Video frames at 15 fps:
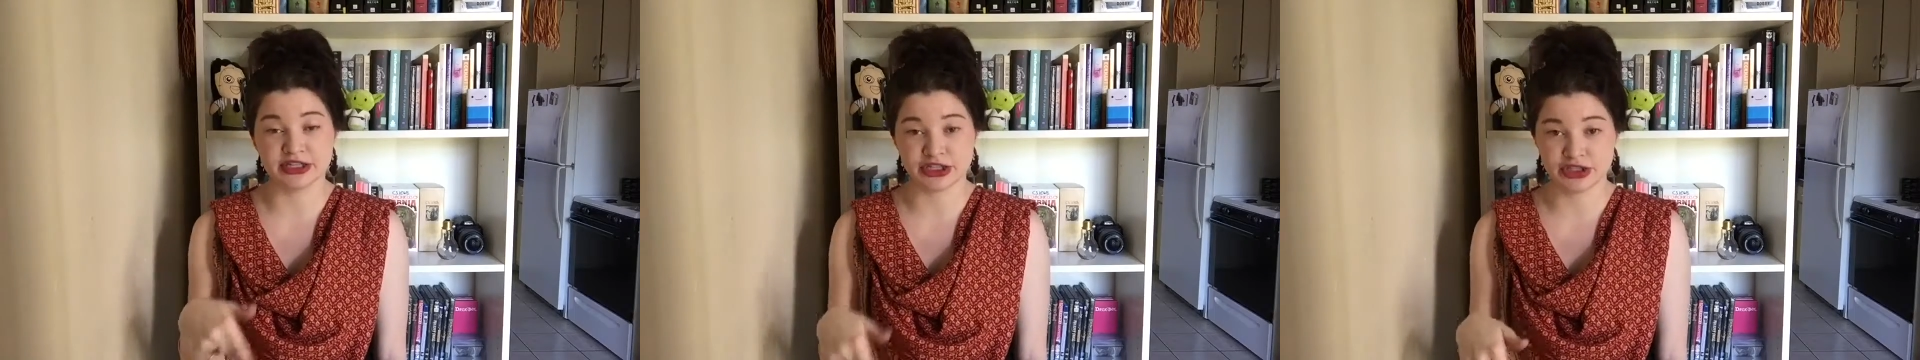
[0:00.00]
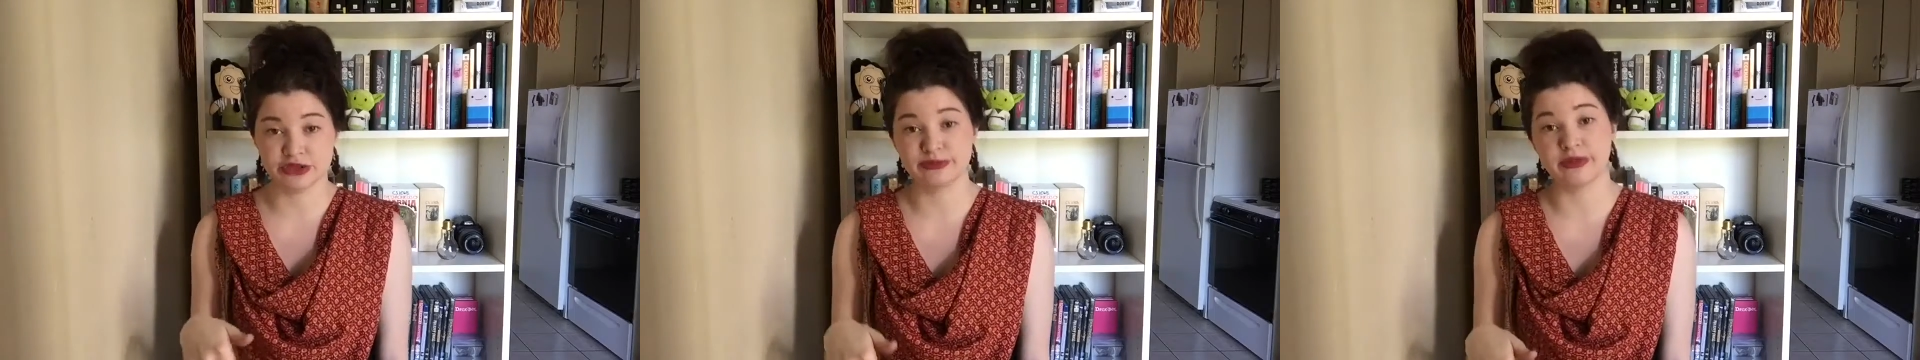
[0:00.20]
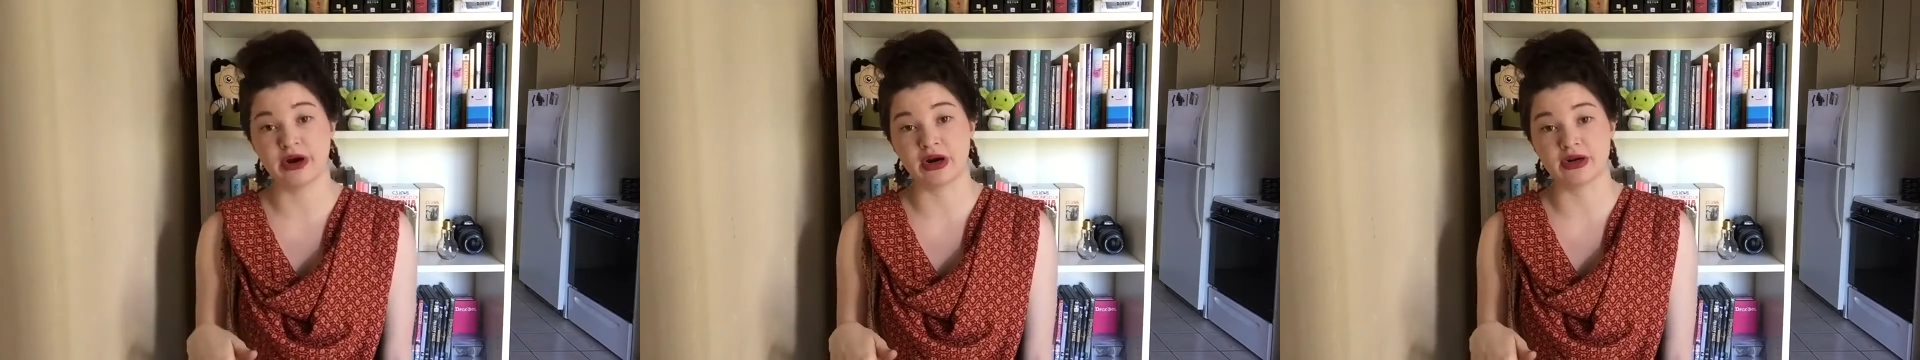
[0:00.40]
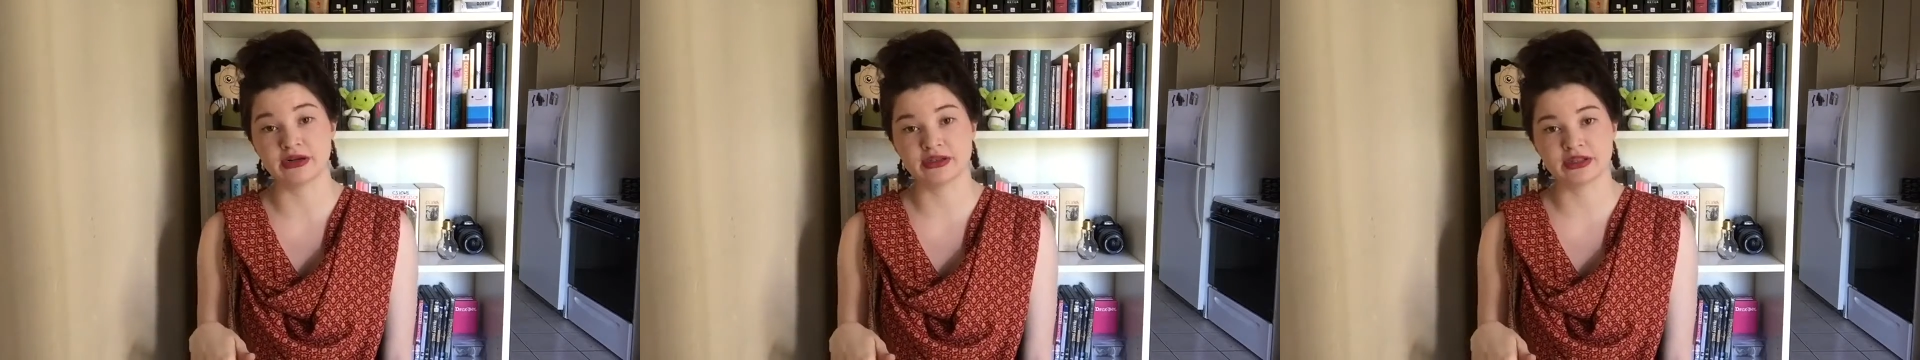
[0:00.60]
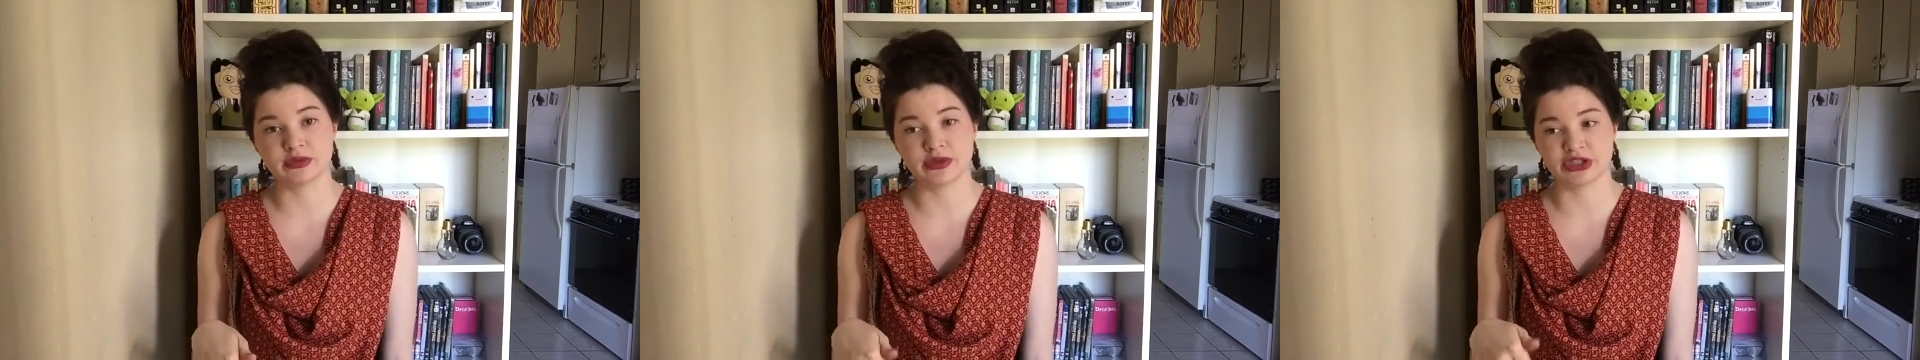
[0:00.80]
two
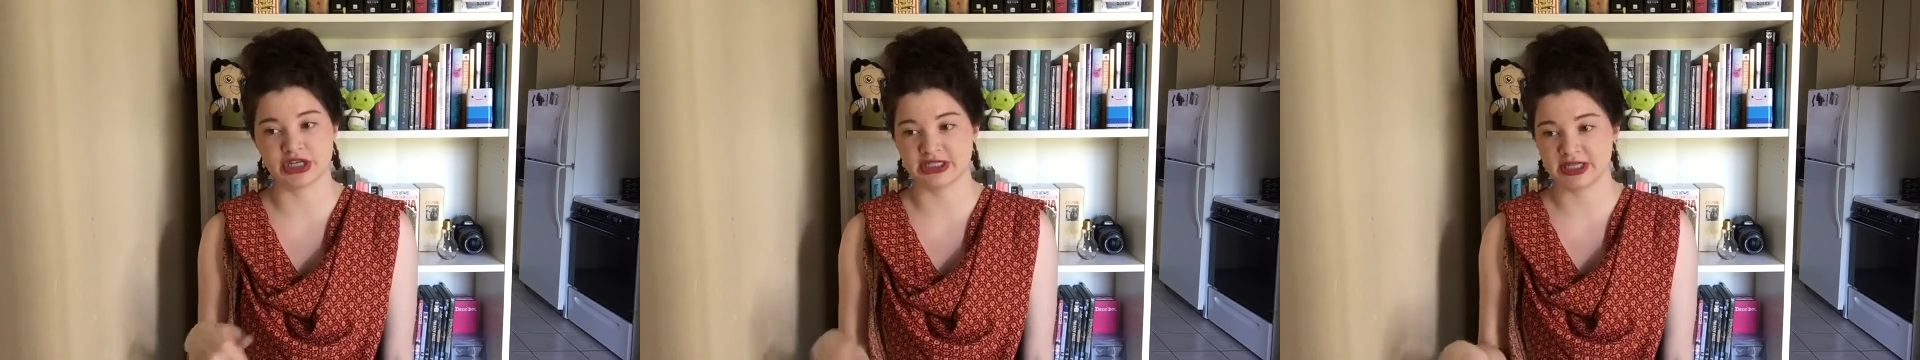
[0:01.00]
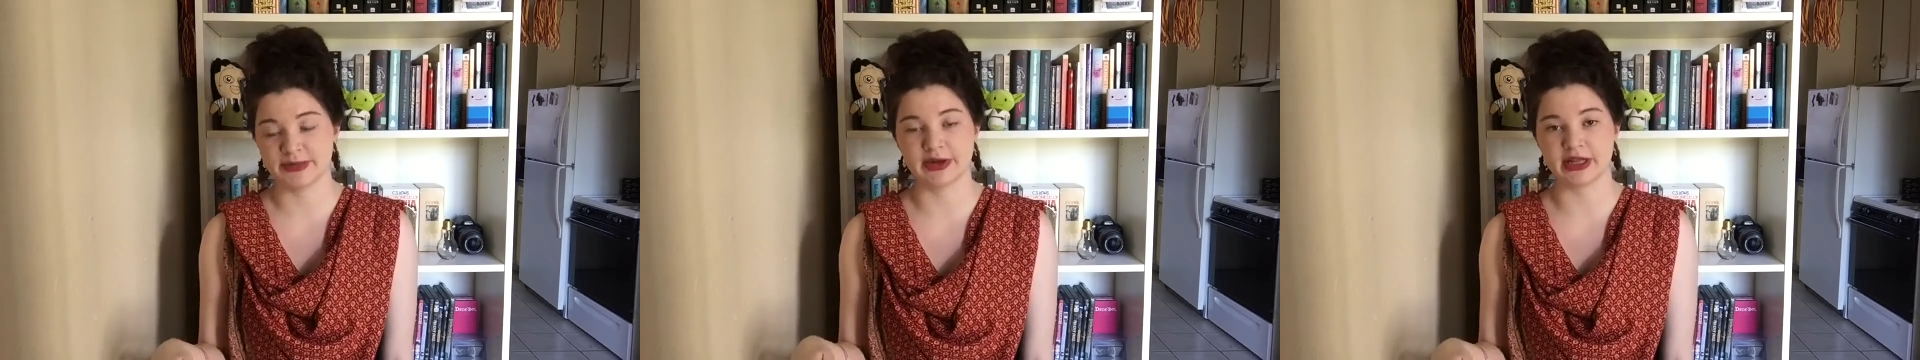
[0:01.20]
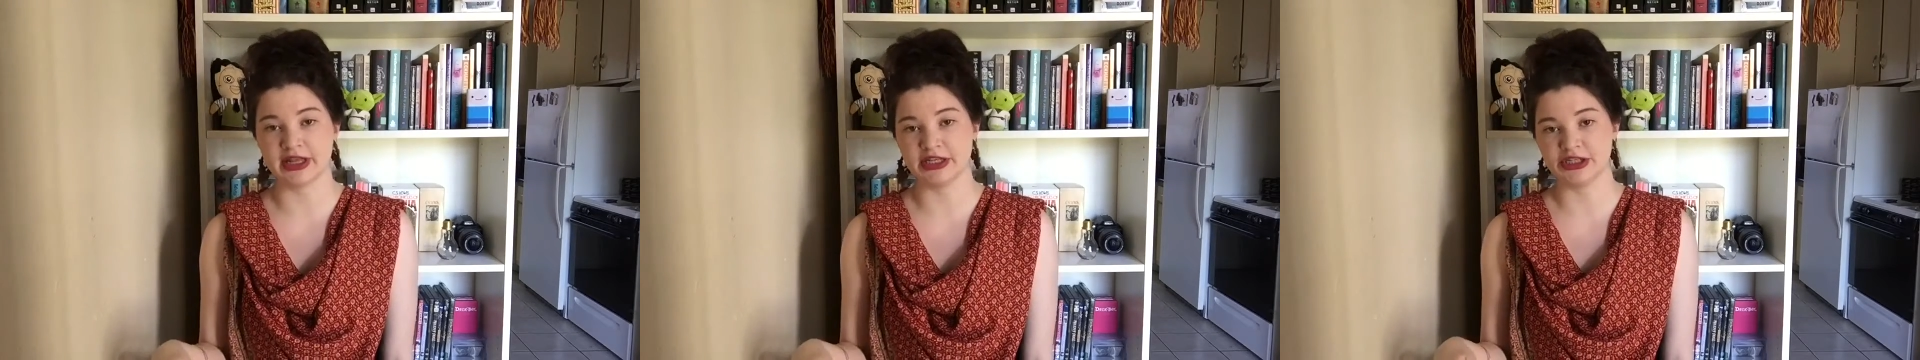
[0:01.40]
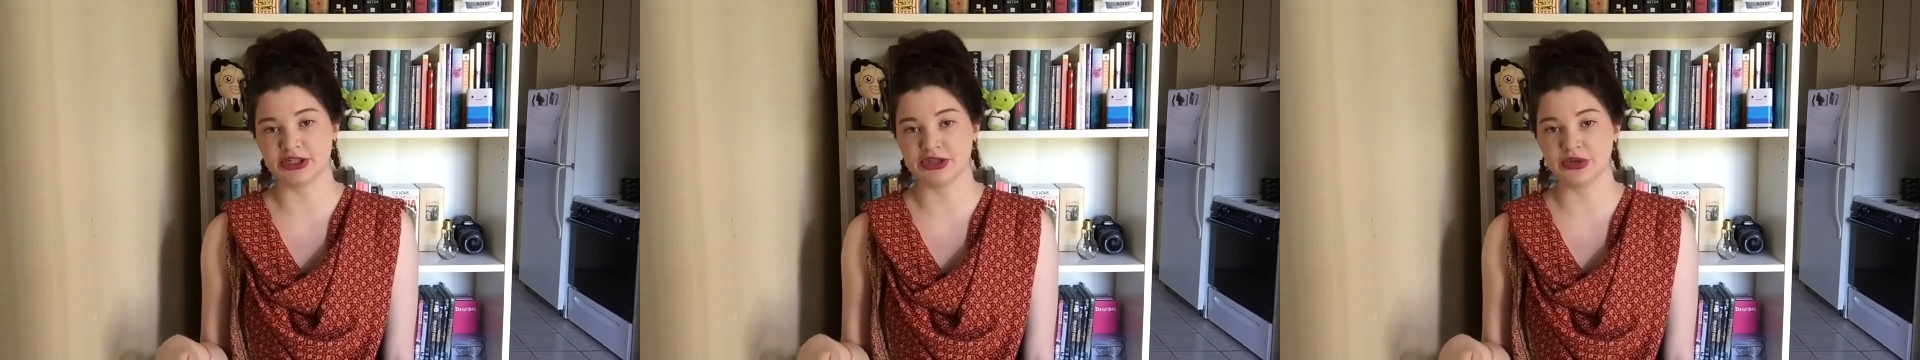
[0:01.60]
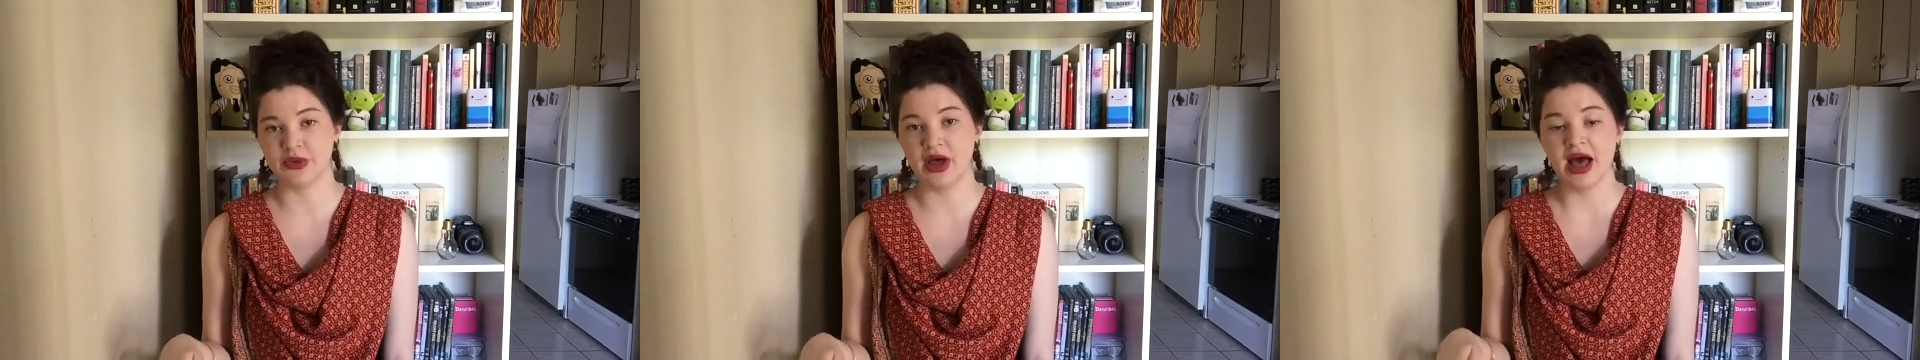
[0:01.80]
parts, which I typically
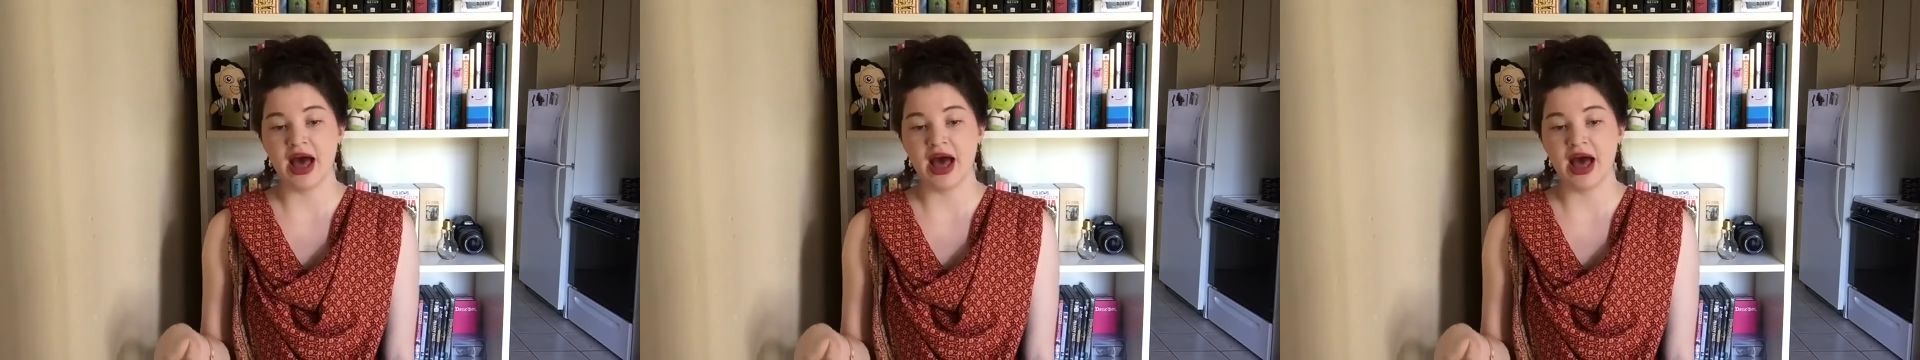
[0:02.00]
do.